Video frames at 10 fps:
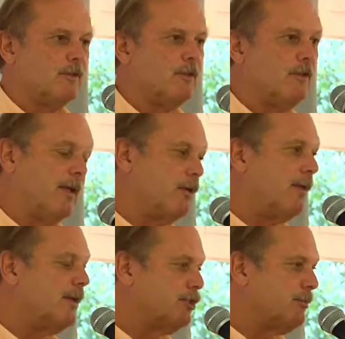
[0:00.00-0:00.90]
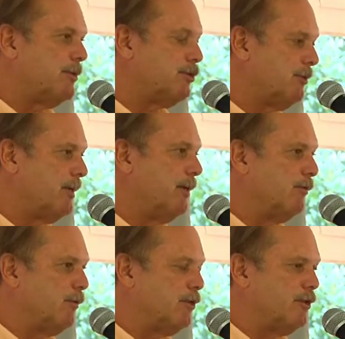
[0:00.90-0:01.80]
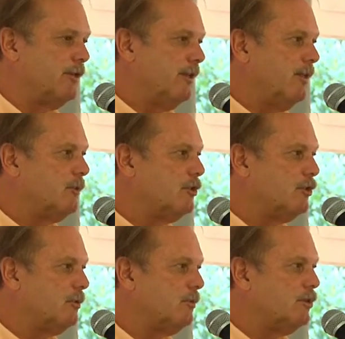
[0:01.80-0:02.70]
you know, at great expense to me, unfortunately, was